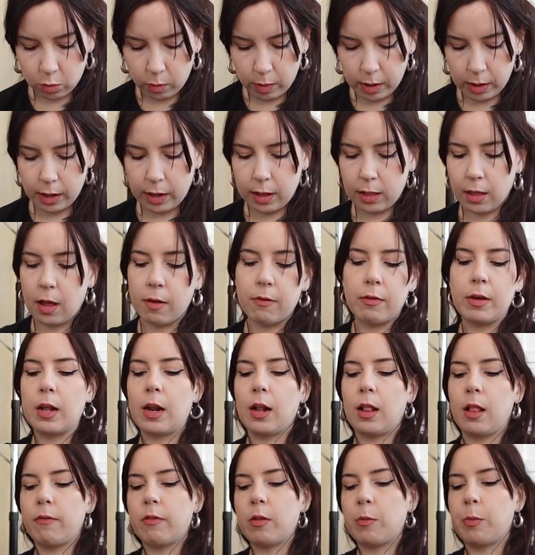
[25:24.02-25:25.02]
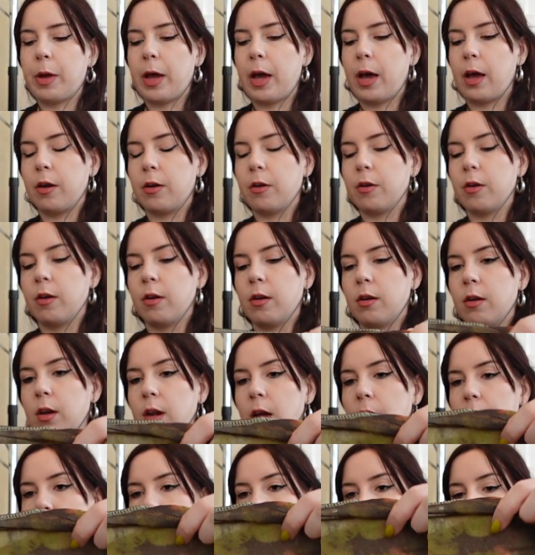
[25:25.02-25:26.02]
while I love it, I love the pattern,
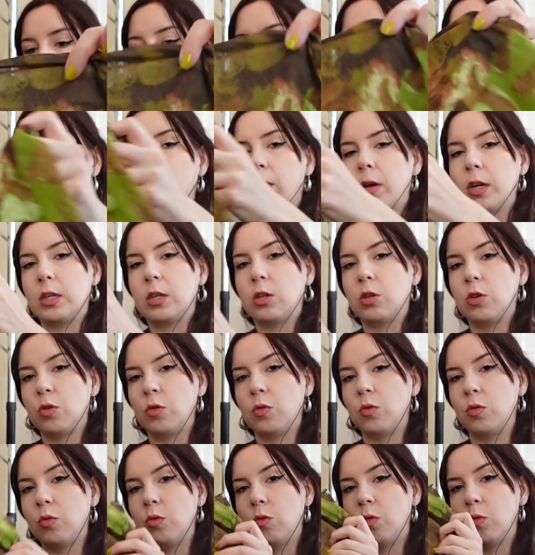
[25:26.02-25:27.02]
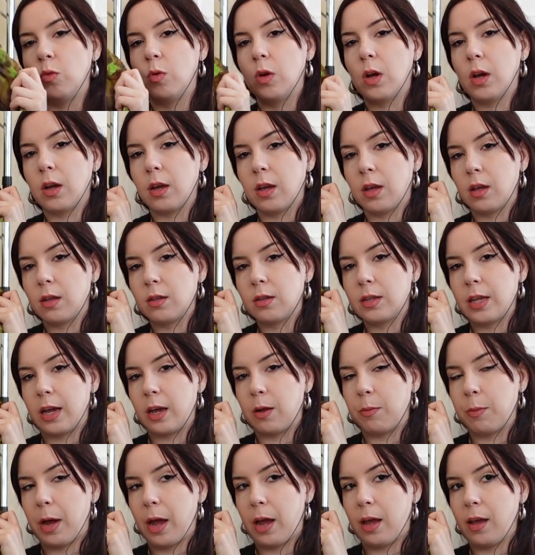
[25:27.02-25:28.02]
I'm going to say
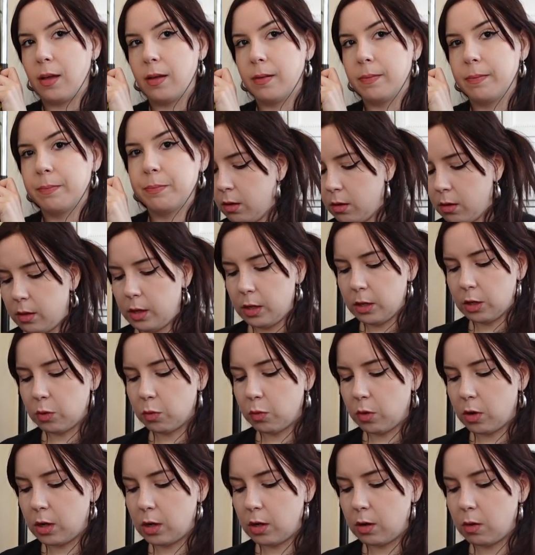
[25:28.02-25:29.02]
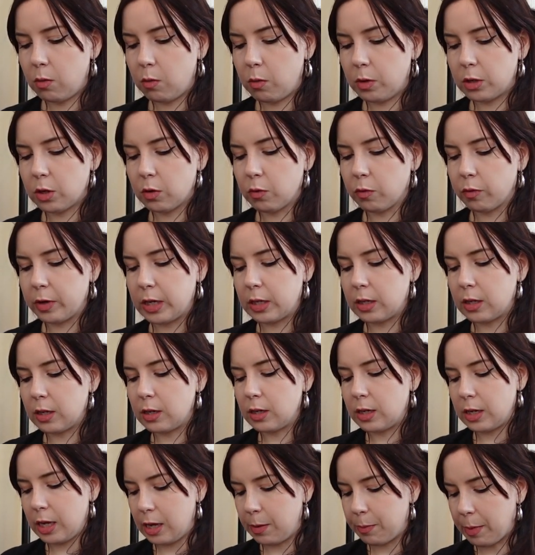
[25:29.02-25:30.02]
goodbye. This one was a
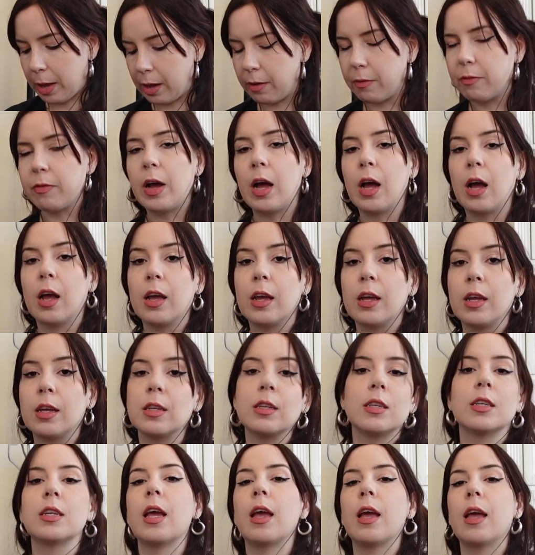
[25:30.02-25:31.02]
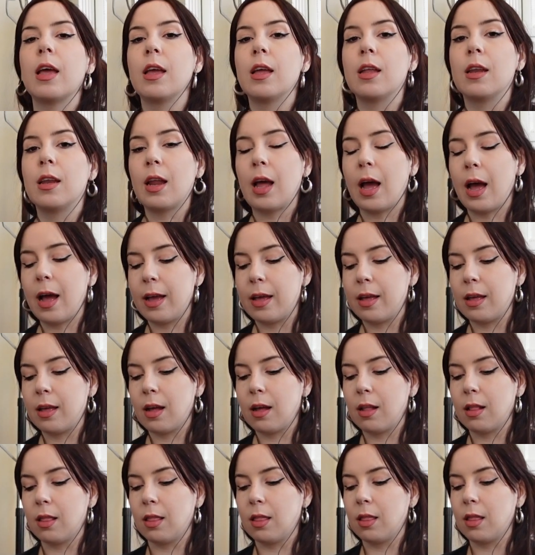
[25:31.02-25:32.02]
recent eBay find, and
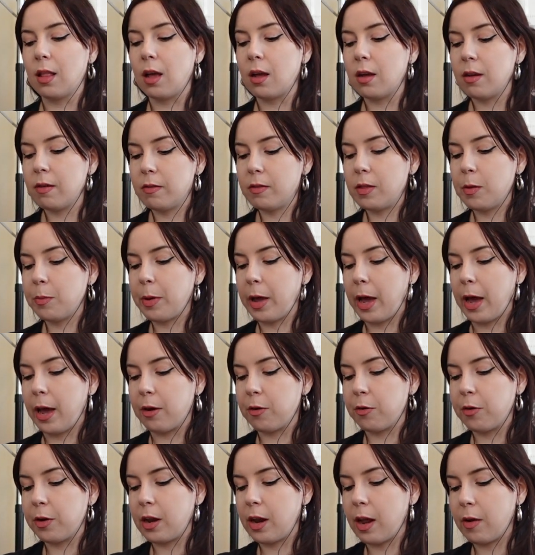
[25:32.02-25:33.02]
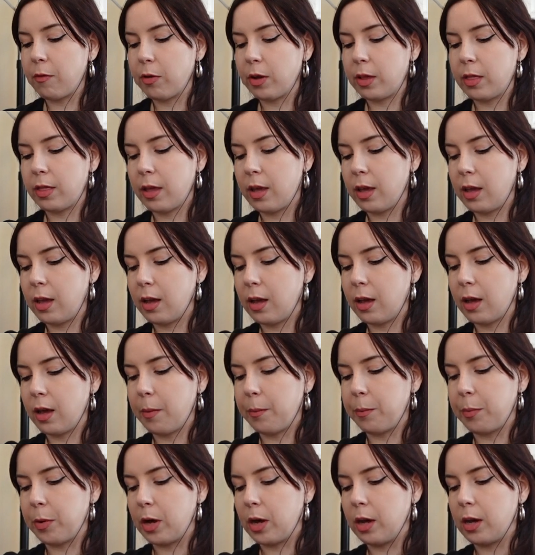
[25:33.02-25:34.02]
I love the pattern and everything,
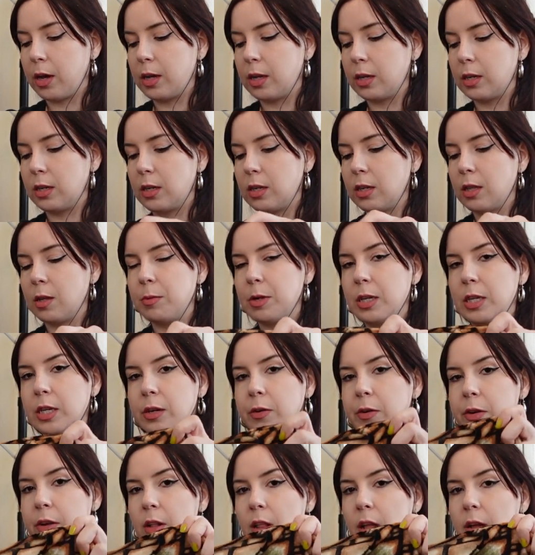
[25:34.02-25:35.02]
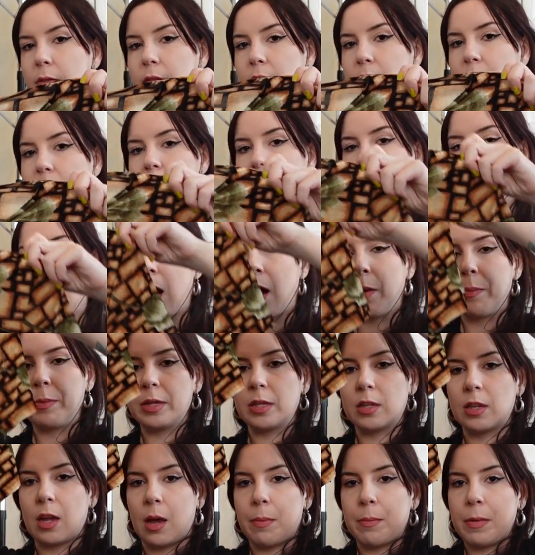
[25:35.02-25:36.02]
but the material of this top
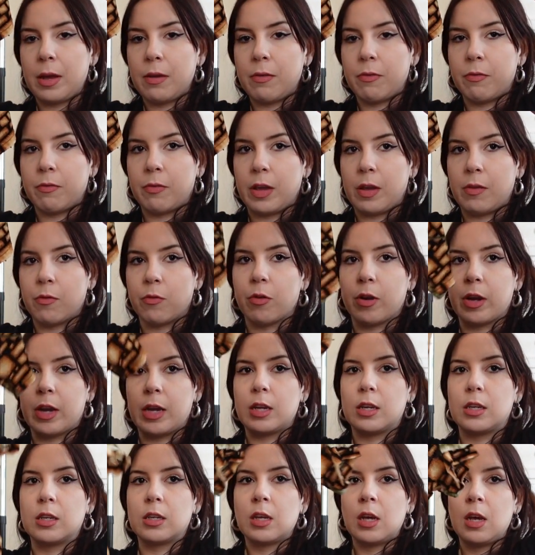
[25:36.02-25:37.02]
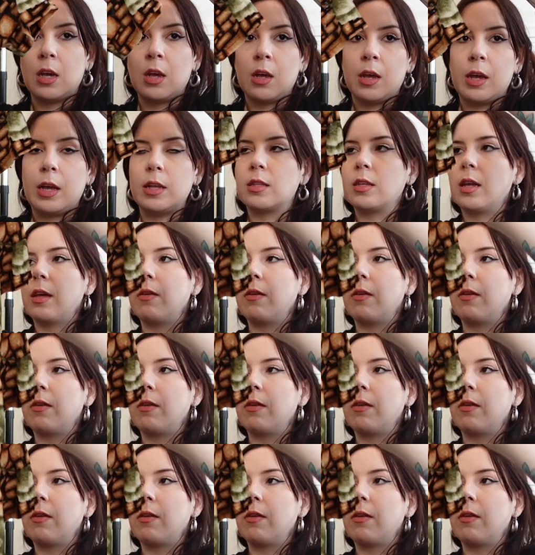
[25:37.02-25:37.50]
is not my favorite. It's